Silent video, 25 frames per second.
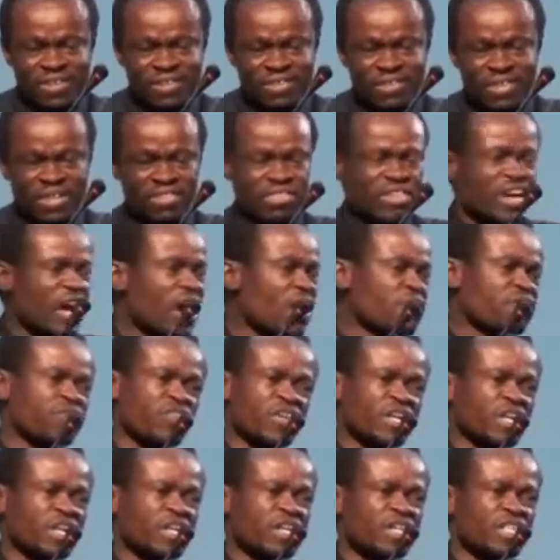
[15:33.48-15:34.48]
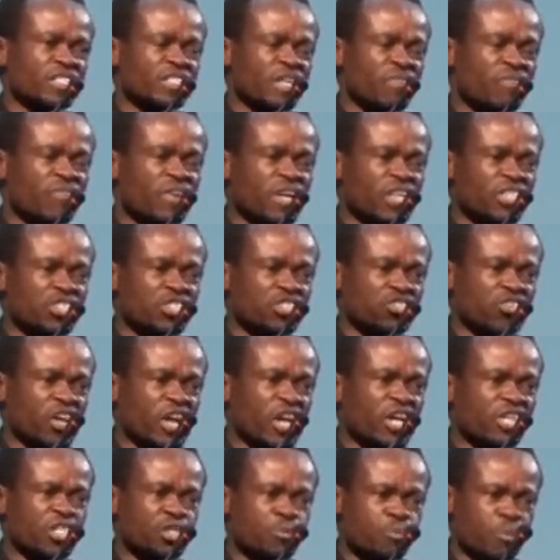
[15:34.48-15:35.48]
that the African is a very
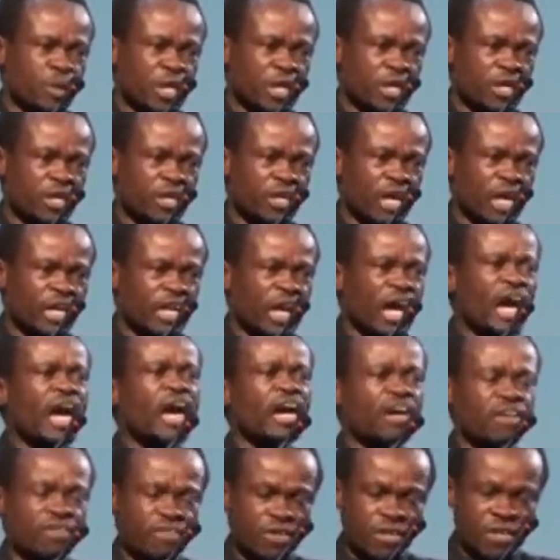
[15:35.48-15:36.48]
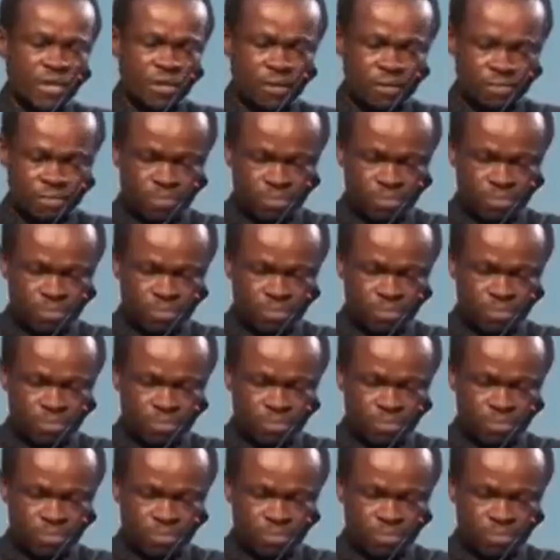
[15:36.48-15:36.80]
strange being, and I agree.